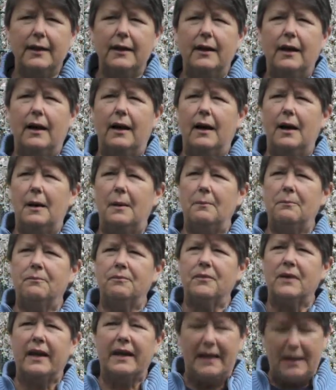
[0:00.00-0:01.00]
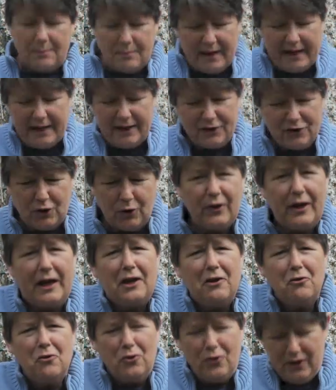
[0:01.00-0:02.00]
and he made his own
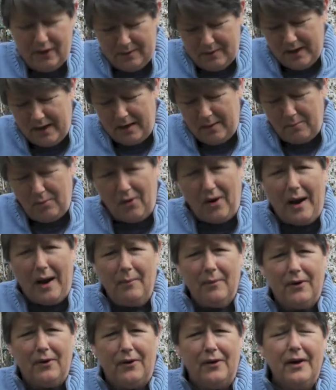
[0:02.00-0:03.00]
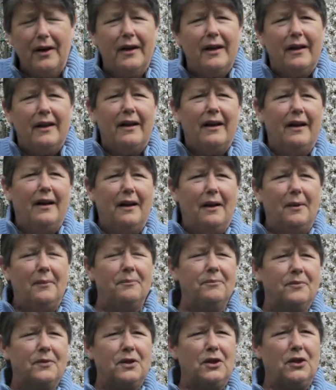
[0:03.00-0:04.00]
aneroid barometer,
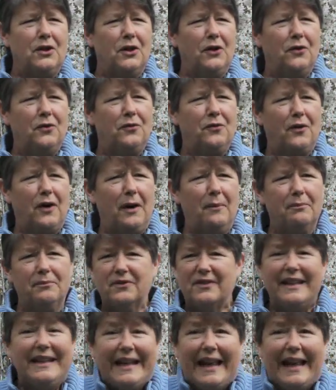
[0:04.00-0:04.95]
from tin